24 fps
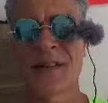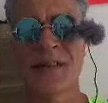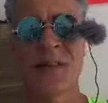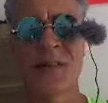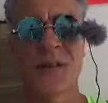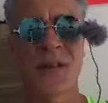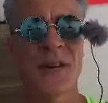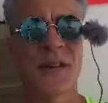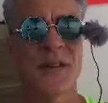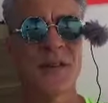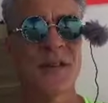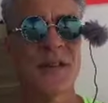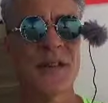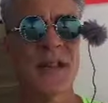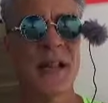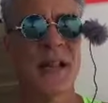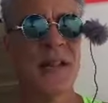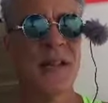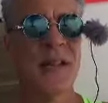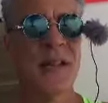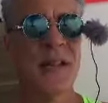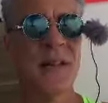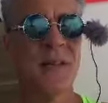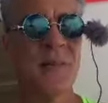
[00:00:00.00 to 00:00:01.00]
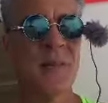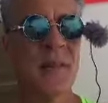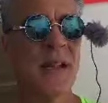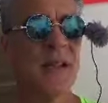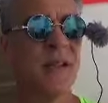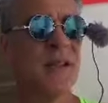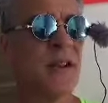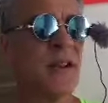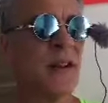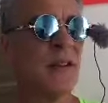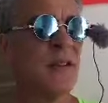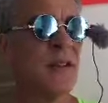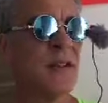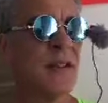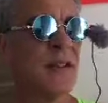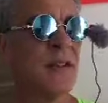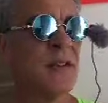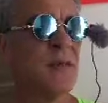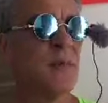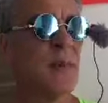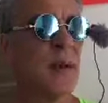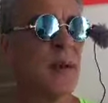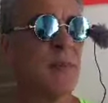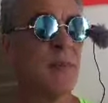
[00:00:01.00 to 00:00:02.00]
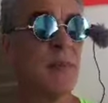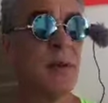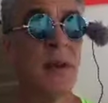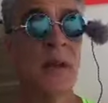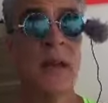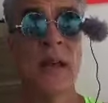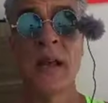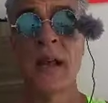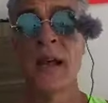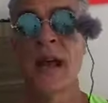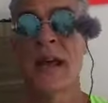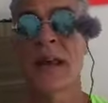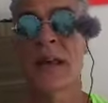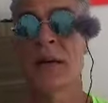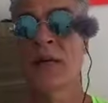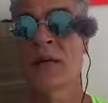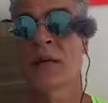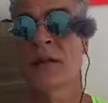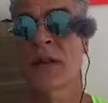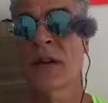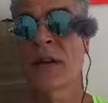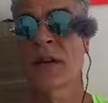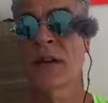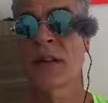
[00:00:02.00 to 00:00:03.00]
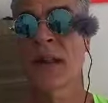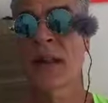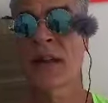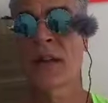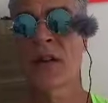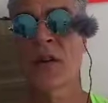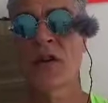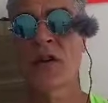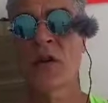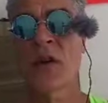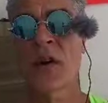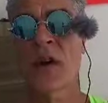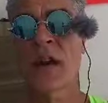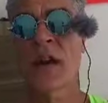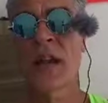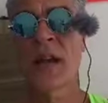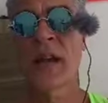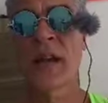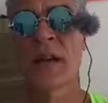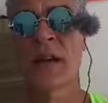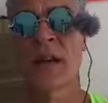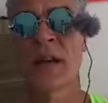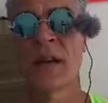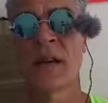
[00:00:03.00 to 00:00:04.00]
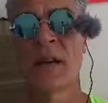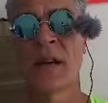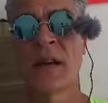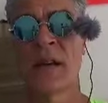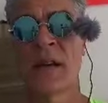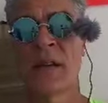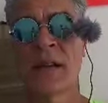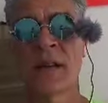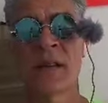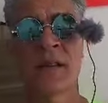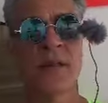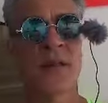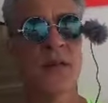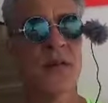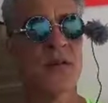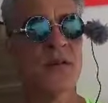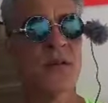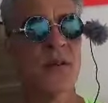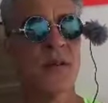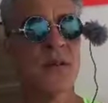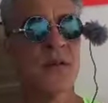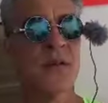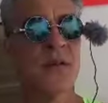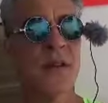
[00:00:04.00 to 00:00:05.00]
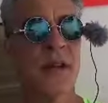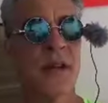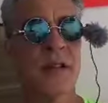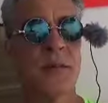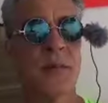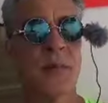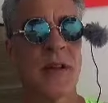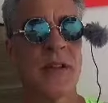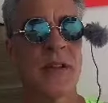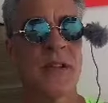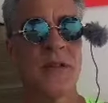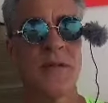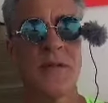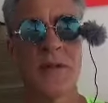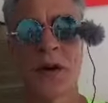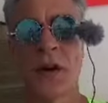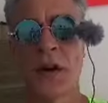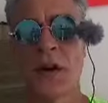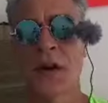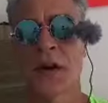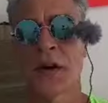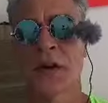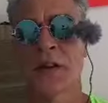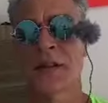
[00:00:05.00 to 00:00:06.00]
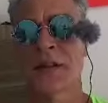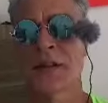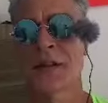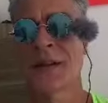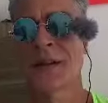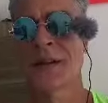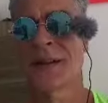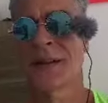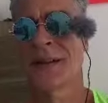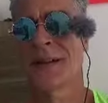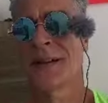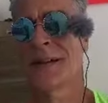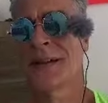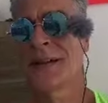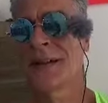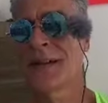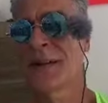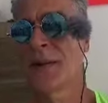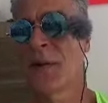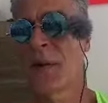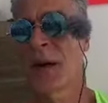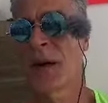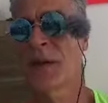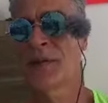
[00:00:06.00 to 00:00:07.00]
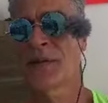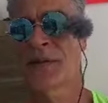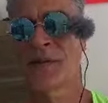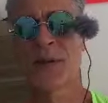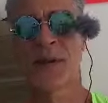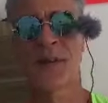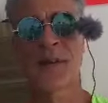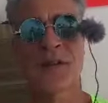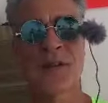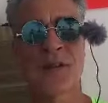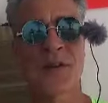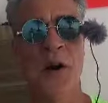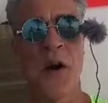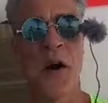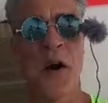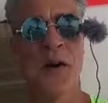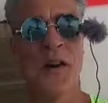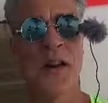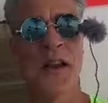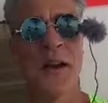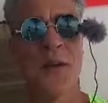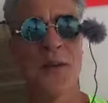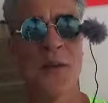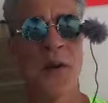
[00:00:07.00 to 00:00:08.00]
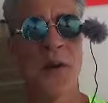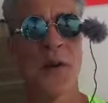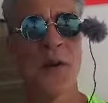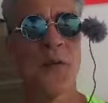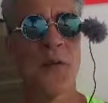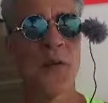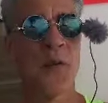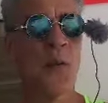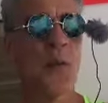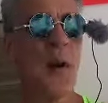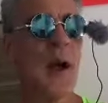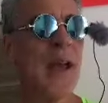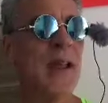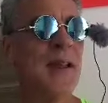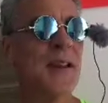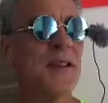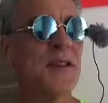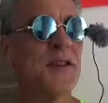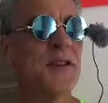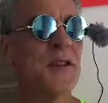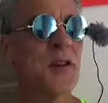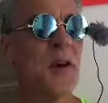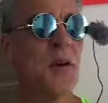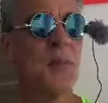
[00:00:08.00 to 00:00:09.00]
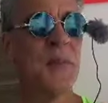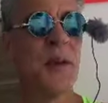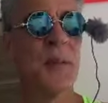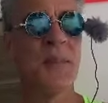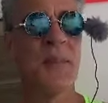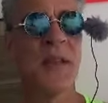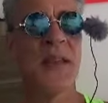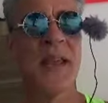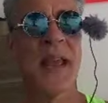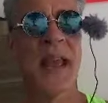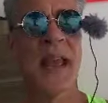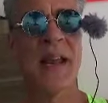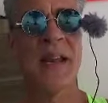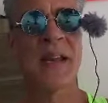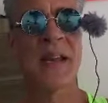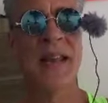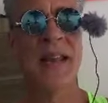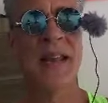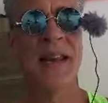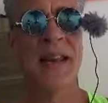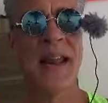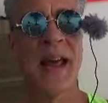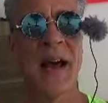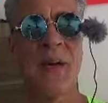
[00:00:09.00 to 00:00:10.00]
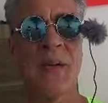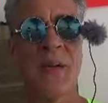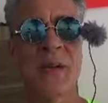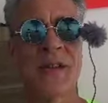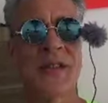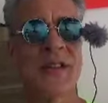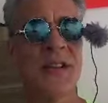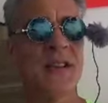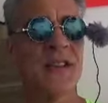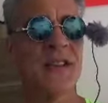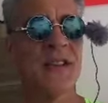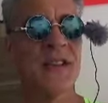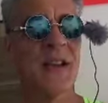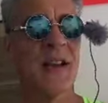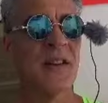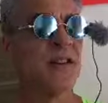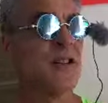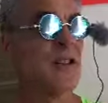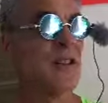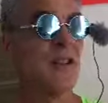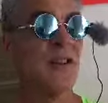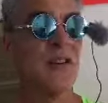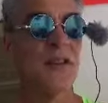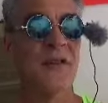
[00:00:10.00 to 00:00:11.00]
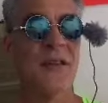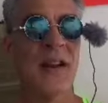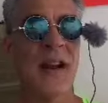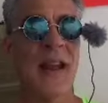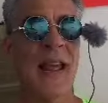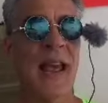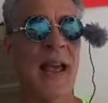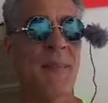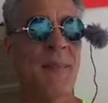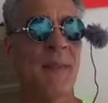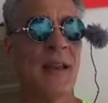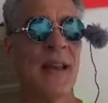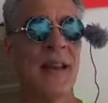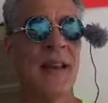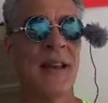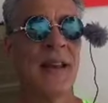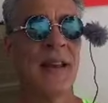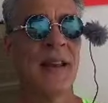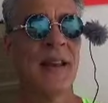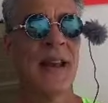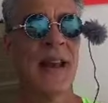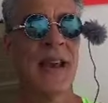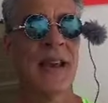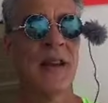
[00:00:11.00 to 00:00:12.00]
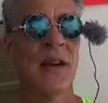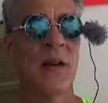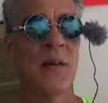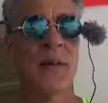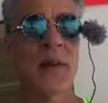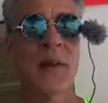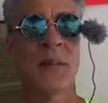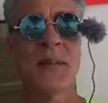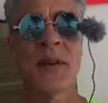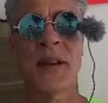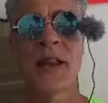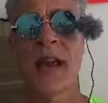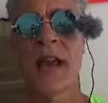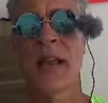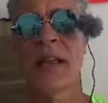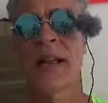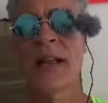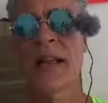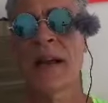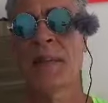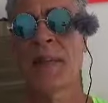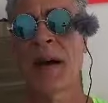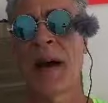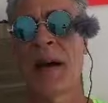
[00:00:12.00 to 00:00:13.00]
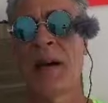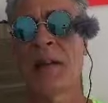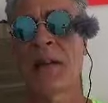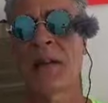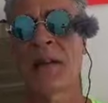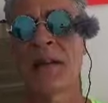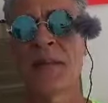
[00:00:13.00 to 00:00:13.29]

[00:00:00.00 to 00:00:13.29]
don't understand the mentality of these people. And it was like a corgi. Those are expensive dogs. Why would you want your dog to get run over? Why did she open up the gate and let it out when she looked right at me and opened up the gate and let him out?